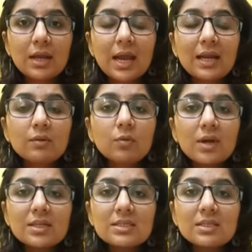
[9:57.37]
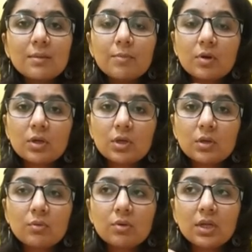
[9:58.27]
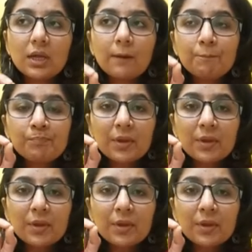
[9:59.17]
and you can see the protruding